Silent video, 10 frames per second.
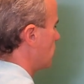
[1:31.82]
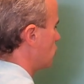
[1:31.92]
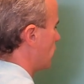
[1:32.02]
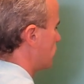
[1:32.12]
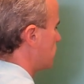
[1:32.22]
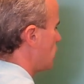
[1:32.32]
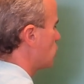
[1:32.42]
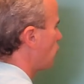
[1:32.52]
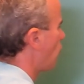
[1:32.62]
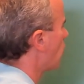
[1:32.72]

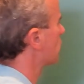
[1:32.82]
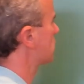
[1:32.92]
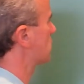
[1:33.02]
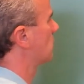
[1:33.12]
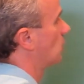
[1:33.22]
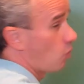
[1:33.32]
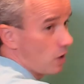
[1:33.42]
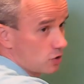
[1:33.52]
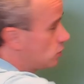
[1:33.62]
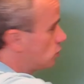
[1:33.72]
gravitational force.
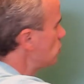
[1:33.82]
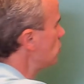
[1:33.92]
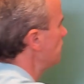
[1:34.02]
What we do?